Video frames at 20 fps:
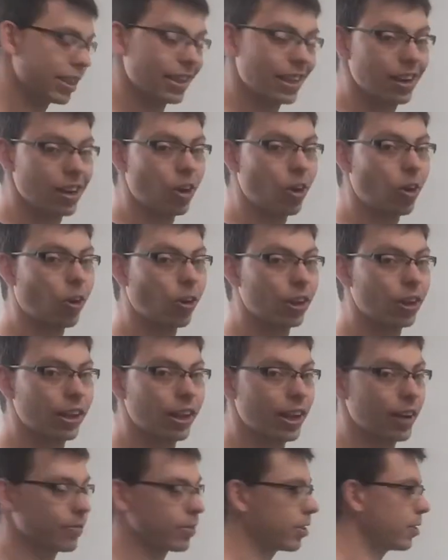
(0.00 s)
that all I
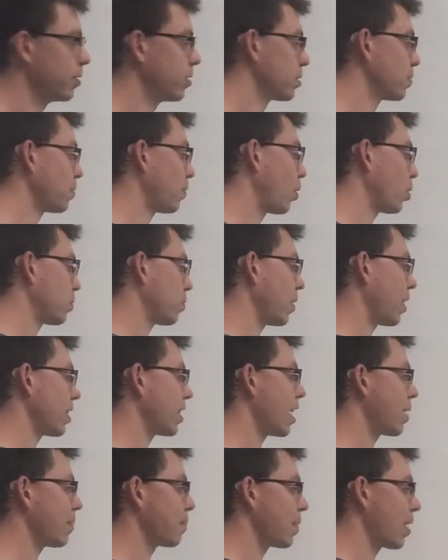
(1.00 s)
have to do is multiply
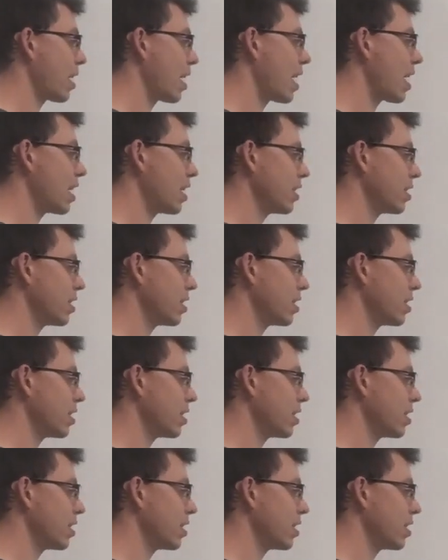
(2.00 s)
that by 8.